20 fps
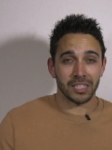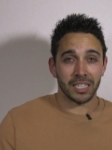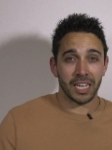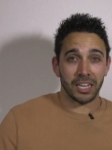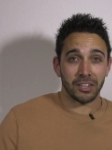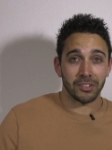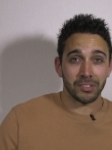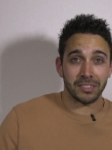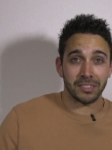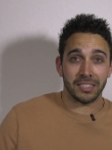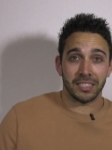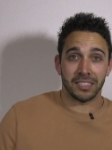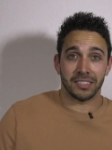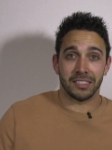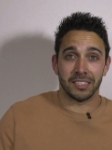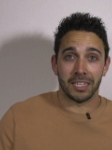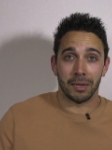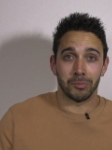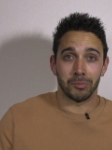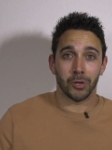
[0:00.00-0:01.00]
the night, you're
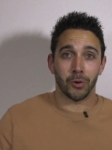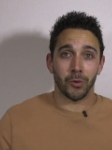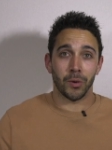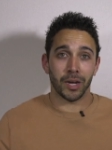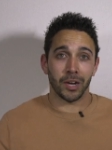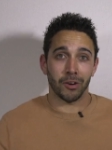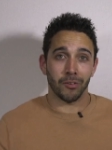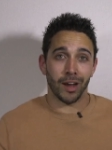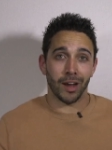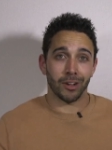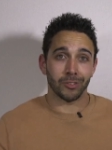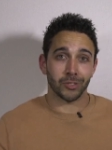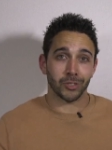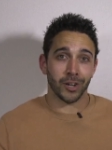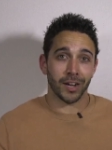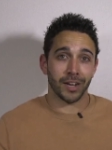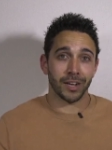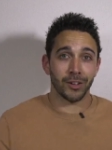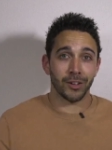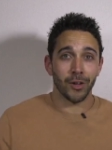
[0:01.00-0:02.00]
tiptoeing around
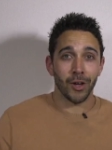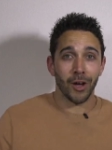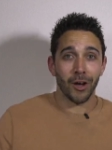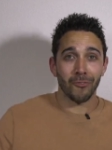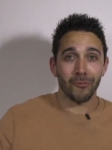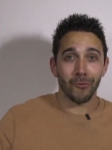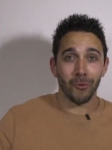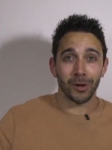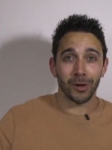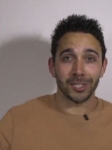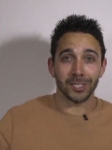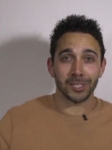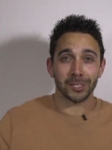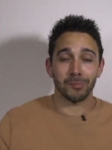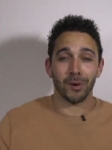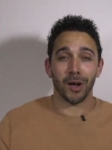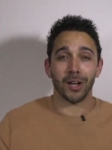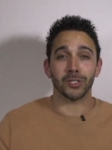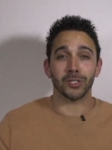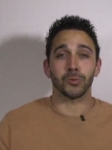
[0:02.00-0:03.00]
trying to avoid the
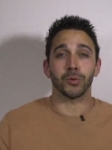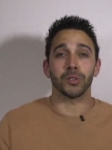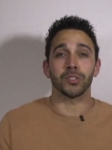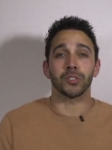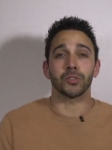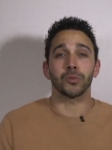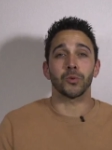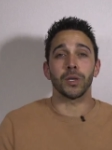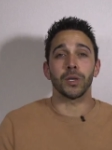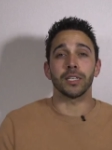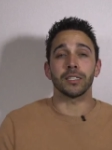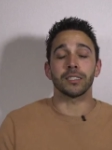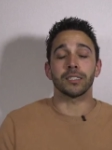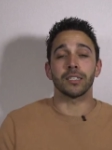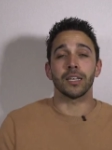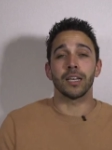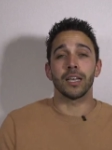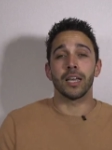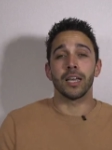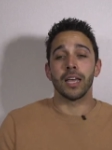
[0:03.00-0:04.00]
spots where it squeaks.
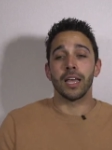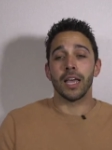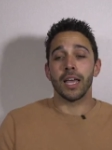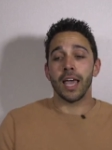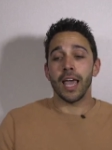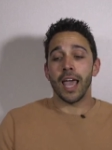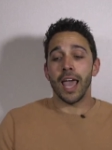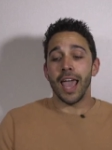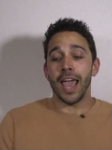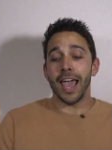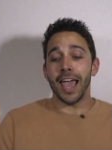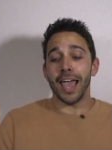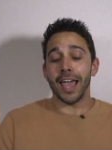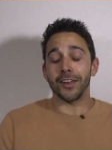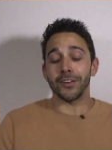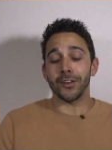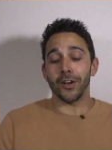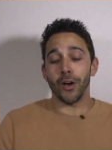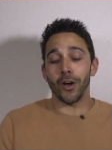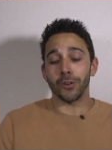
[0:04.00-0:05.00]

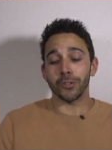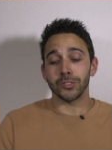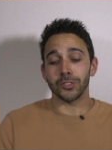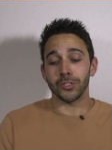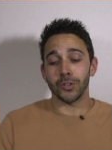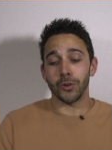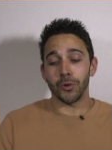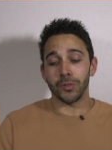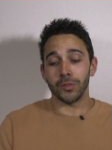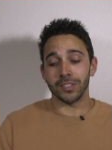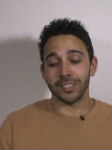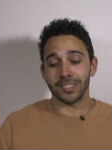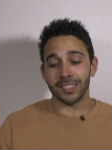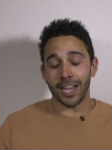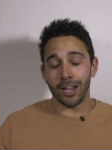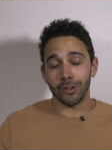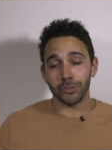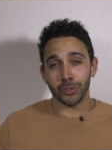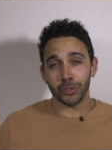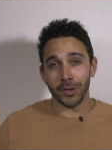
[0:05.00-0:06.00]
And also the
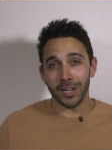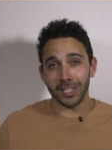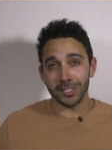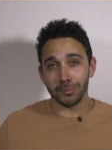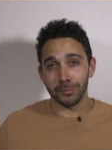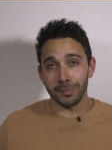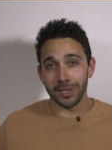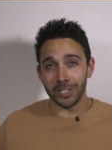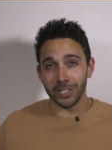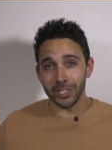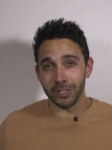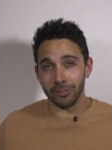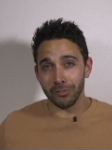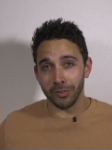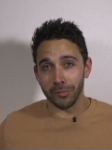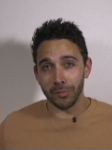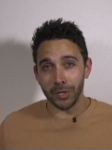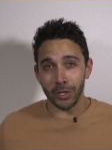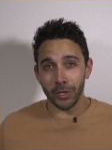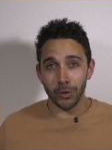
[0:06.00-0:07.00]
sound transmission
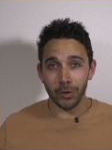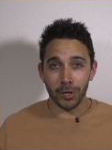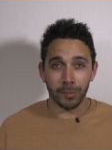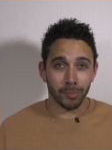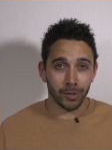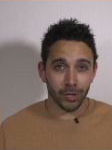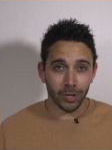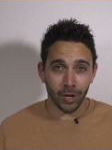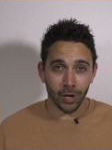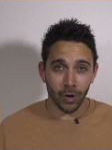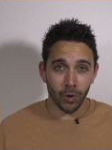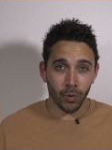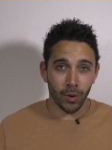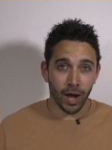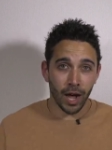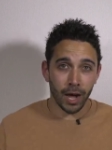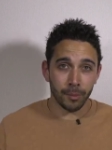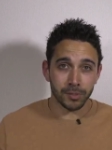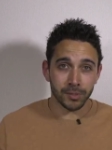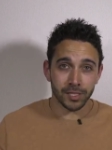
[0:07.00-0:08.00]
from the unit below
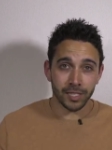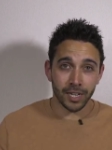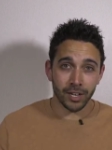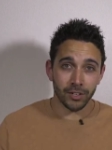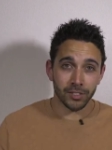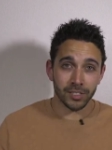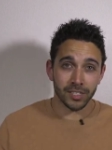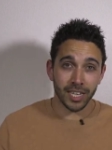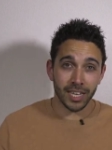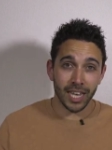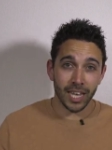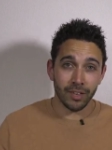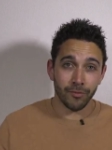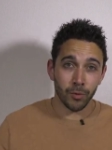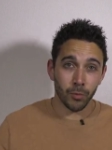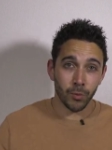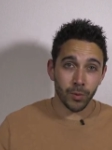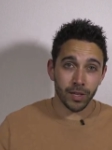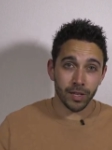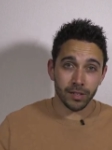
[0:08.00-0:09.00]
upstairs,
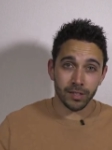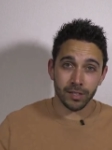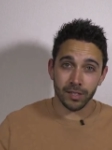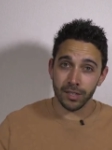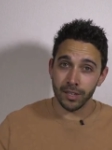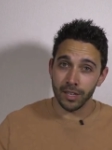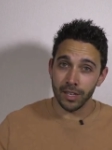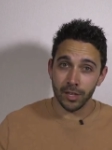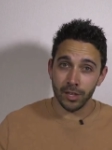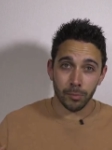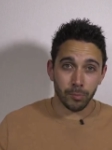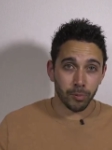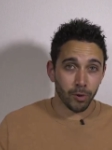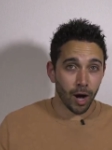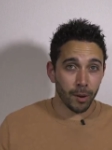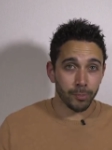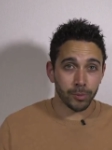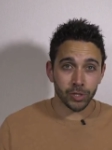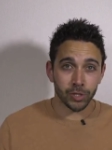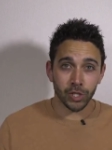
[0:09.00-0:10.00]
even with
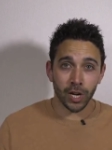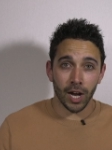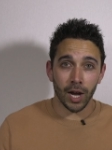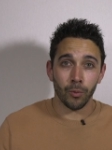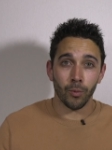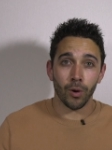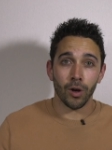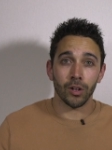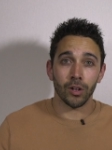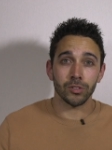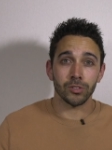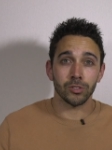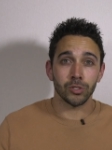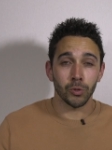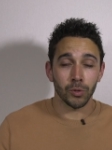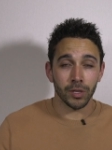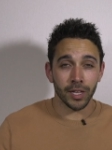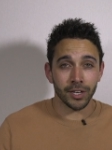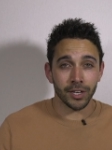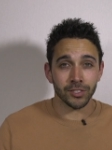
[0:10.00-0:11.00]
proper drywall,
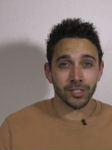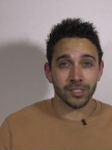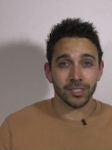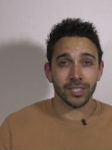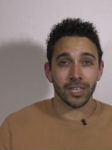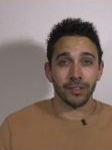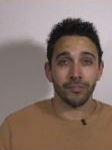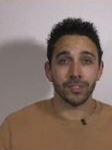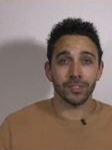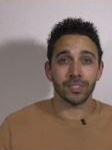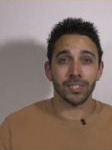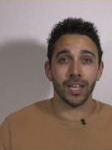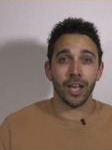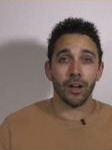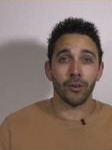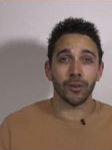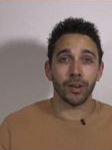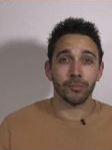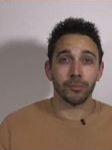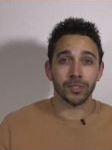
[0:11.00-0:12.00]
two layers of safe and
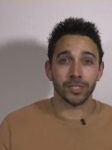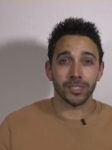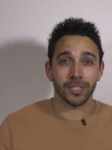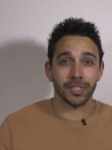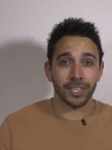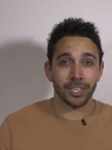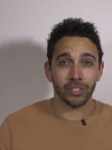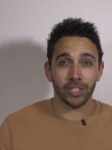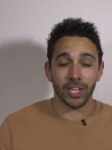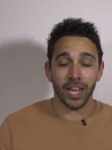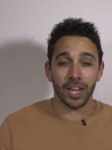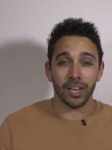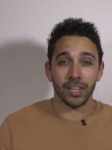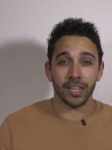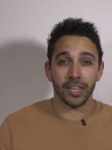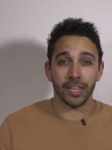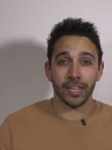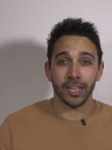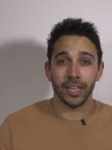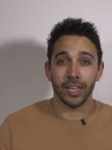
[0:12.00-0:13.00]
sound, and resilient
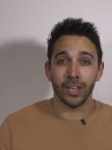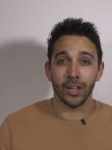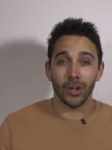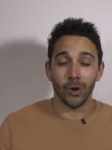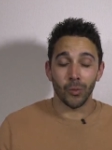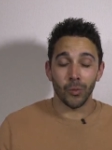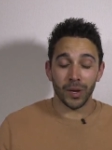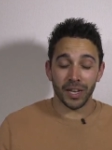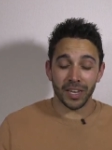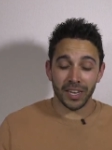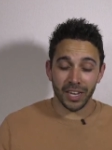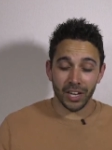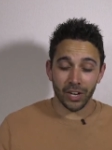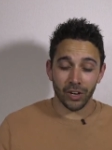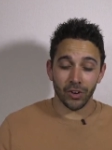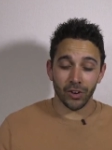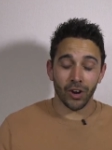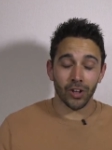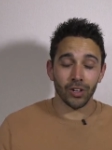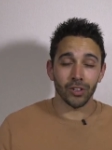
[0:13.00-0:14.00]
channeling, we could
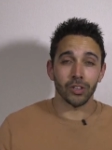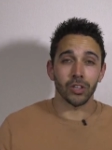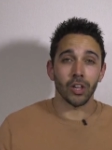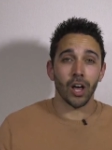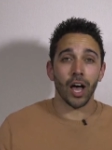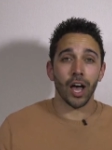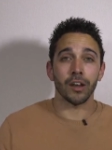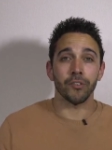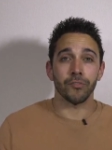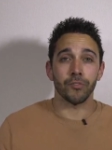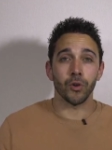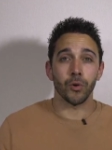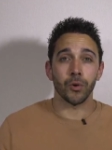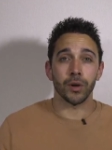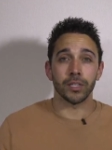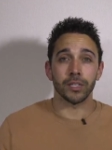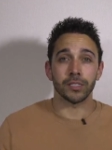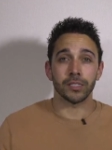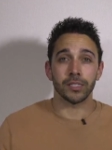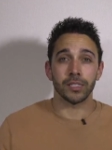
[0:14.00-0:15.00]
hear a lot of
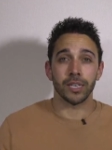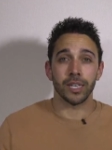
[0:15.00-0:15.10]
noise.